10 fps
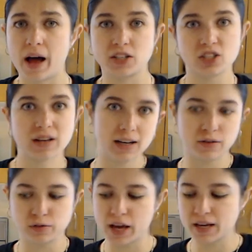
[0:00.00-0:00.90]
I just kind
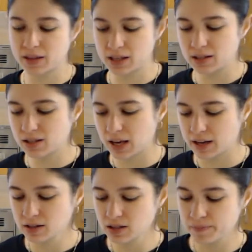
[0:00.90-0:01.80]
of like these
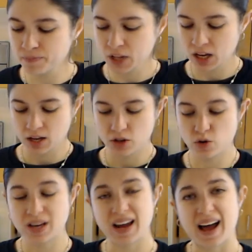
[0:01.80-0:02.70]
things. You
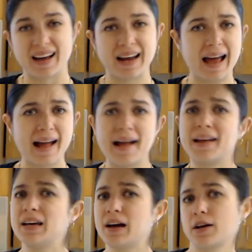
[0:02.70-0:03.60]
can add
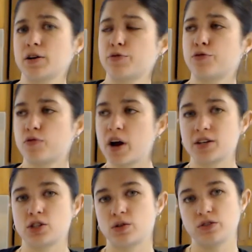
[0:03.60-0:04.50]
any kind of
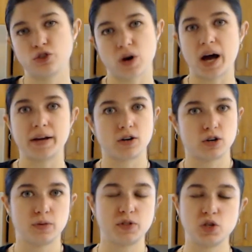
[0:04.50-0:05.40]
fresh or dried
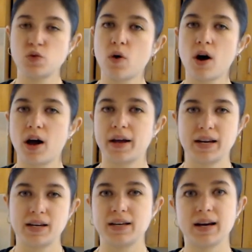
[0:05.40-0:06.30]
herbs you want,
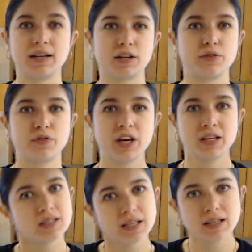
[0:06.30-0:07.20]
any kind of
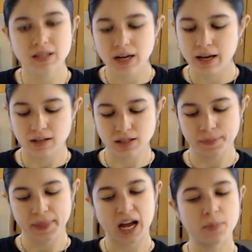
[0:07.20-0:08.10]
seasonings.
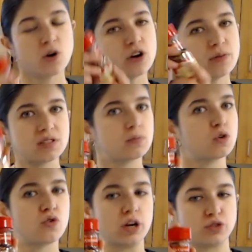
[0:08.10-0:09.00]
I'm going with some
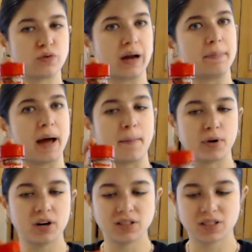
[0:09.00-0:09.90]
crushed red
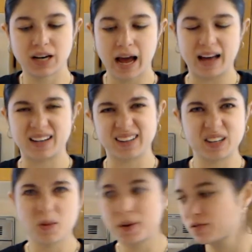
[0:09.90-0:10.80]
pepper. It's gonna add a
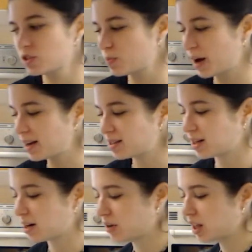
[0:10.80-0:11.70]
little bit of spice, and
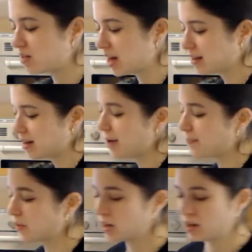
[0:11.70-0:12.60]
I really like that.
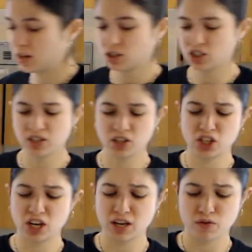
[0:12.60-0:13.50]
Just gonna
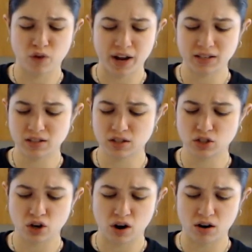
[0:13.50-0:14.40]
shake it right into the
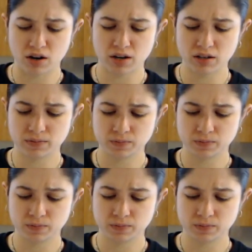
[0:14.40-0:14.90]
jar.